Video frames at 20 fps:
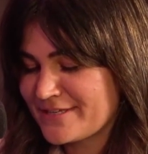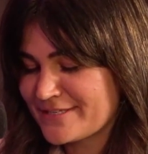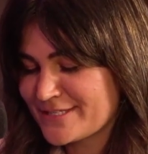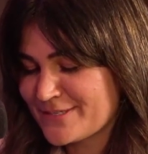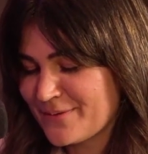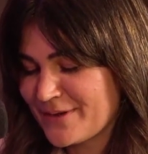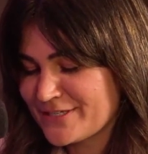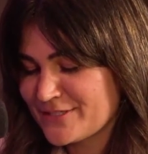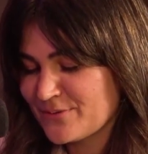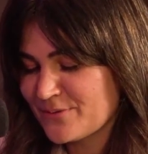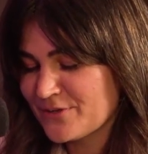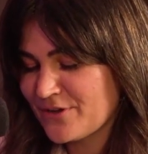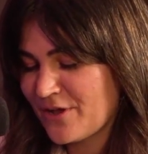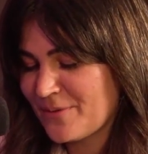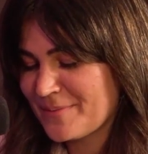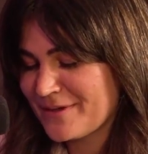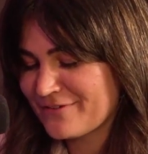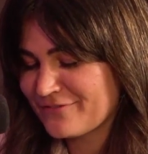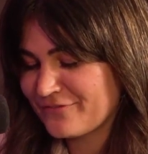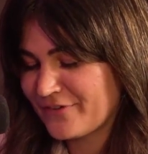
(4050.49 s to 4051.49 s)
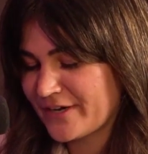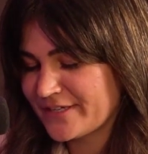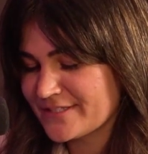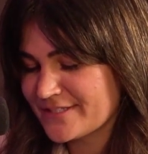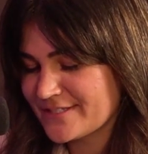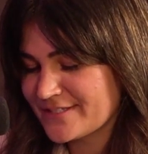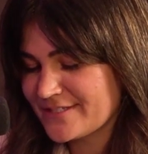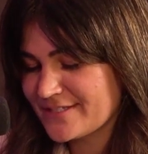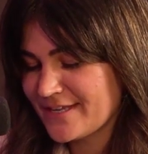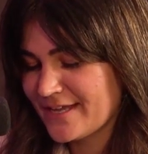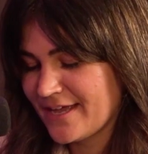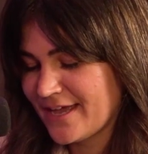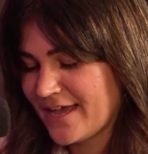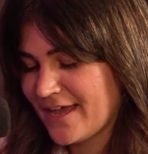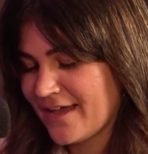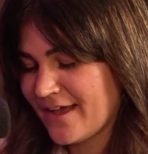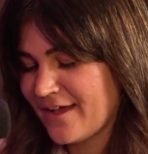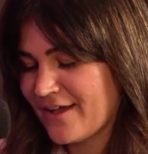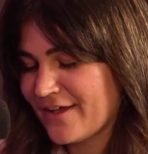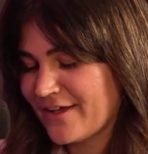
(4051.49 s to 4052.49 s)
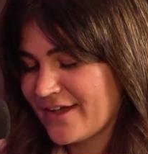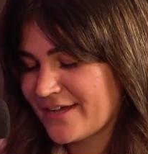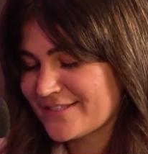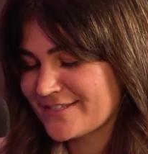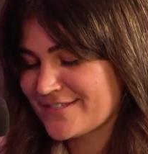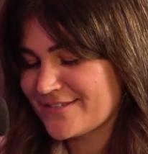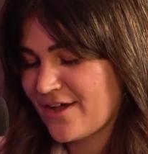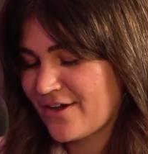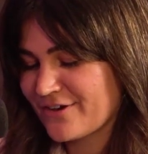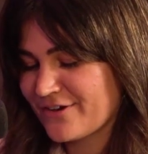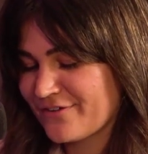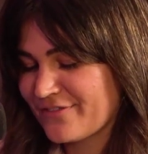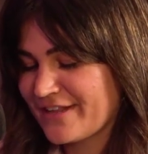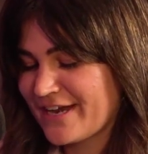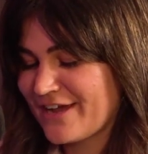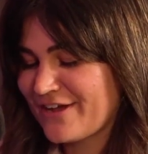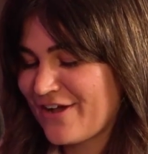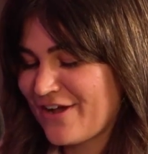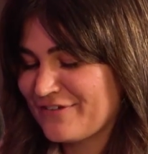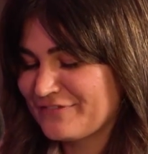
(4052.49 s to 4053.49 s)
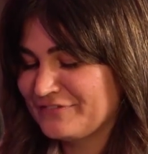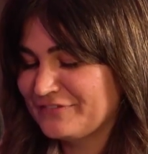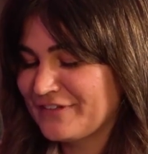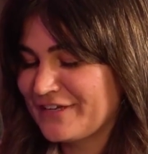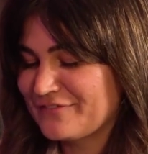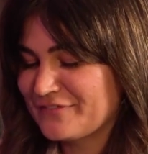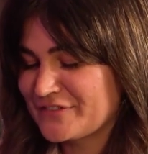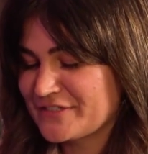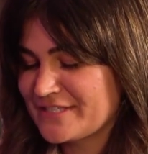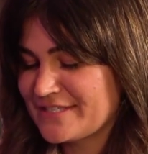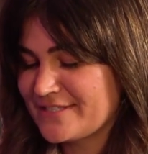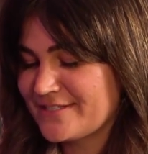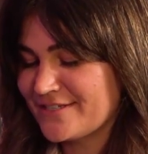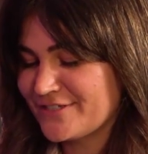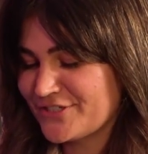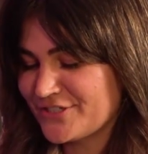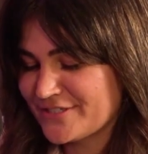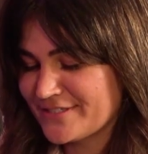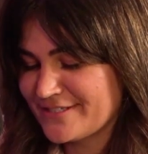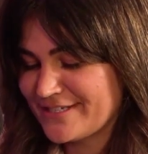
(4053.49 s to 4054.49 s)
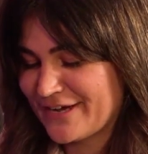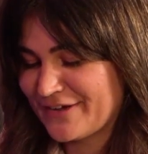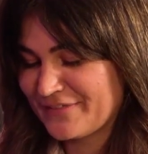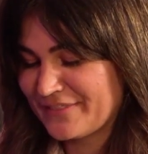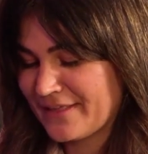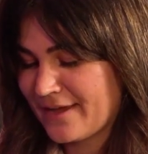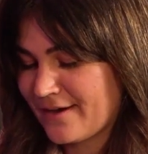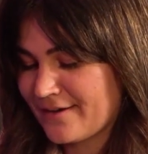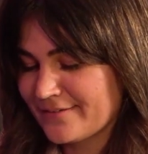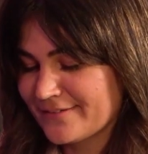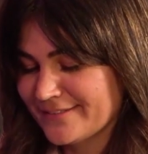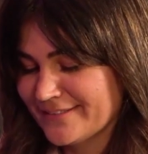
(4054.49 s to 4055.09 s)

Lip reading: So I told all my friends at soccer that I got flavored stitches down there.